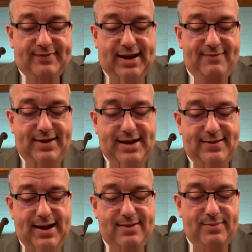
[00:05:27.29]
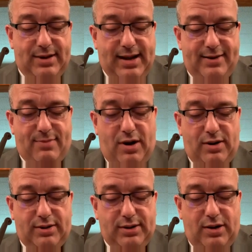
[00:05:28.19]
save he had the
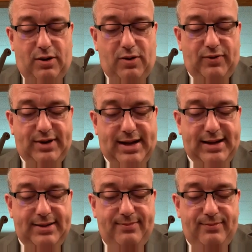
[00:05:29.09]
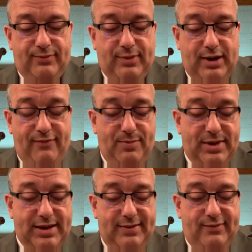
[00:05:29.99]
mark or the name of the
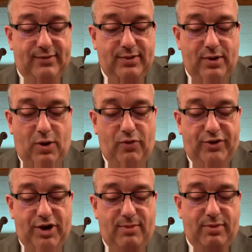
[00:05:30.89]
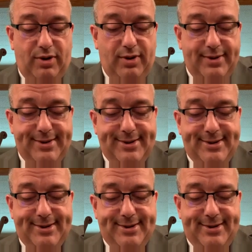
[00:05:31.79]
beast or the number
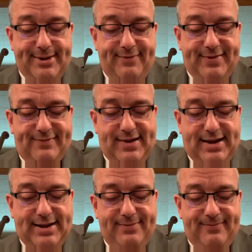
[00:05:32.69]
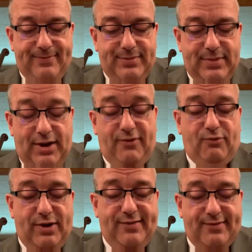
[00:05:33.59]
of his name.
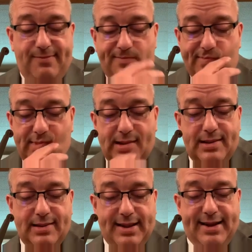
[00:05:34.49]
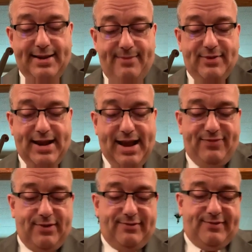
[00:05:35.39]
Here's wisdom. Let him that
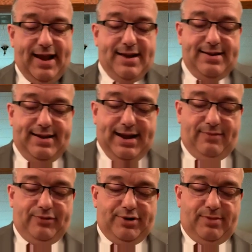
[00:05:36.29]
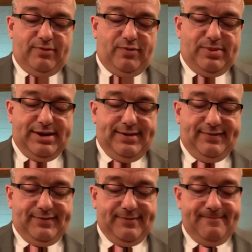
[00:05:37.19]
hath understanding count the number of the
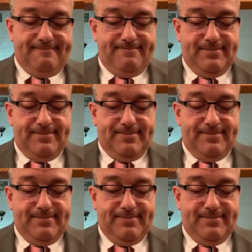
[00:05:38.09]
beast,